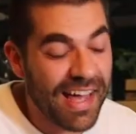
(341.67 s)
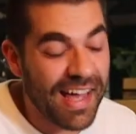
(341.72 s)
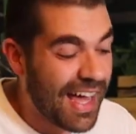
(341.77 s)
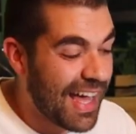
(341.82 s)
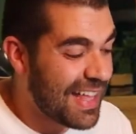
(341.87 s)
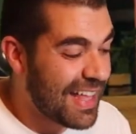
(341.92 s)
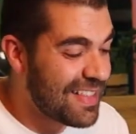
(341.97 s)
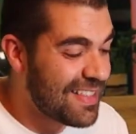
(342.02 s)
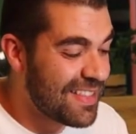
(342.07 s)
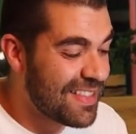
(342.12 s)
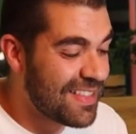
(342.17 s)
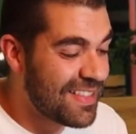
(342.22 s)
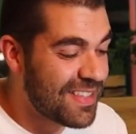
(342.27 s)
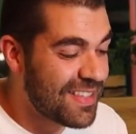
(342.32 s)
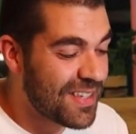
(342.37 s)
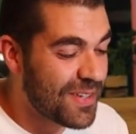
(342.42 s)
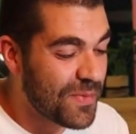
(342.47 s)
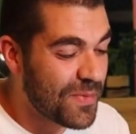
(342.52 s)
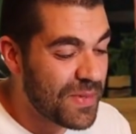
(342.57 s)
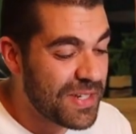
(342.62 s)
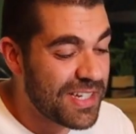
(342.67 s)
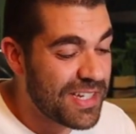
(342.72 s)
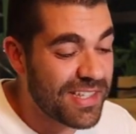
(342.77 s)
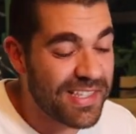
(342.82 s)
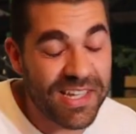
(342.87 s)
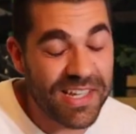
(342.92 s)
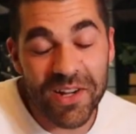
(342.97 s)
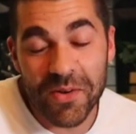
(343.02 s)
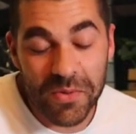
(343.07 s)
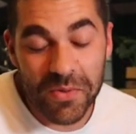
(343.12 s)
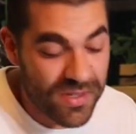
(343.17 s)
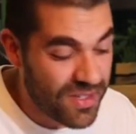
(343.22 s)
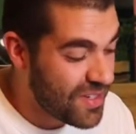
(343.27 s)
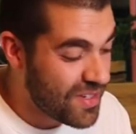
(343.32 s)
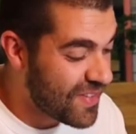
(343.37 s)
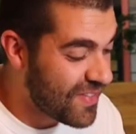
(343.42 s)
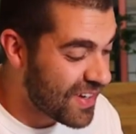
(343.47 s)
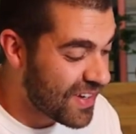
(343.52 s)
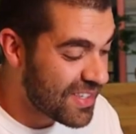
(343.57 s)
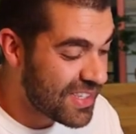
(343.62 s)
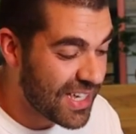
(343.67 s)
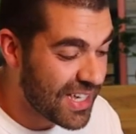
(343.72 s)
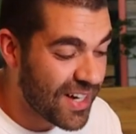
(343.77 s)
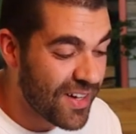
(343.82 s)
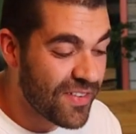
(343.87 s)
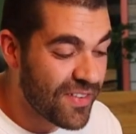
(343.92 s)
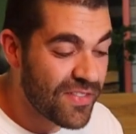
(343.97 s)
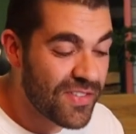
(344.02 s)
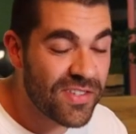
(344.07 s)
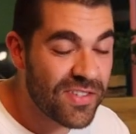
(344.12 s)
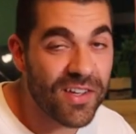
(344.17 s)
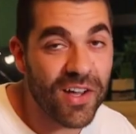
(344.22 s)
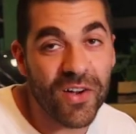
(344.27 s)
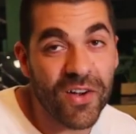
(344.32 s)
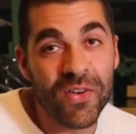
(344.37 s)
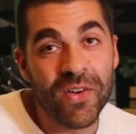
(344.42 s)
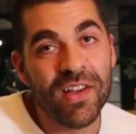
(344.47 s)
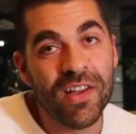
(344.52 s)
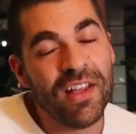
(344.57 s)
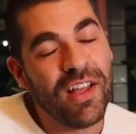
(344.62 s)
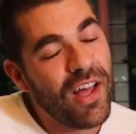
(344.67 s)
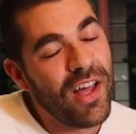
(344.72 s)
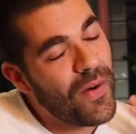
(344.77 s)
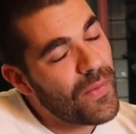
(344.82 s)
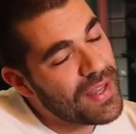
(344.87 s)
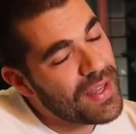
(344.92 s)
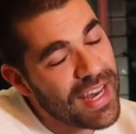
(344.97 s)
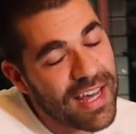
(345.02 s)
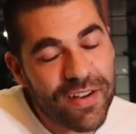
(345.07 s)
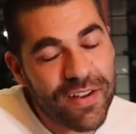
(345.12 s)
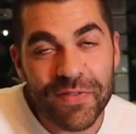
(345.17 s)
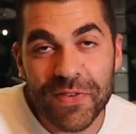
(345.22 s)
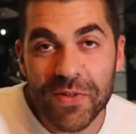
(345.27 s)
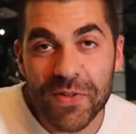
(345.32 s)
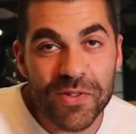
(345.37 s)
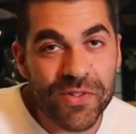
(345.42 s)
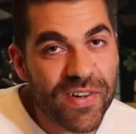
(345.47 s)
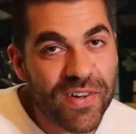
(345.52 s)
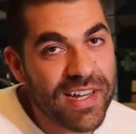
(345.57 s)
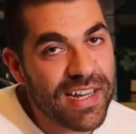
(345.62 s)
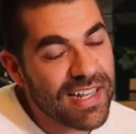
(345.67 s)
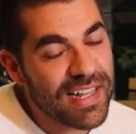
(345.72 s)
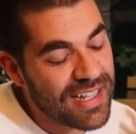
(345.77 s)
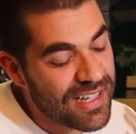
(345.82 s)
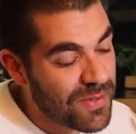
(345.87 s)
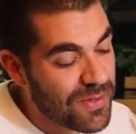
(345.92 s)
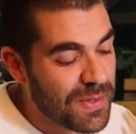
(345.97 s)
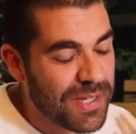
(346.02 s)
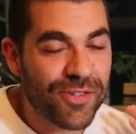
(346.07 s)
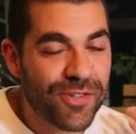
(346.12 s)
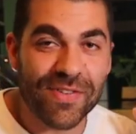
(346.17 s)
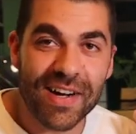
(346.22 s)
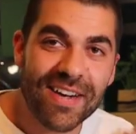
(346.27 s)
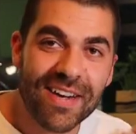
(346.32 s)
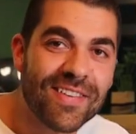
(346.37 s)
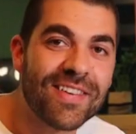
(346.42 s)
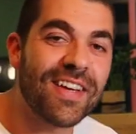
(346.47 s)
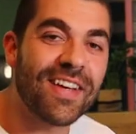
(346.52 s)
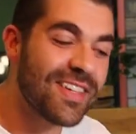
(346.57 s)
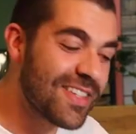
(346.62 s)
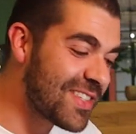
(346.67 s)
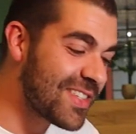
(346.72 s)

And we just didn't know what to do with ourselves. So we had a few drinks, we drowned our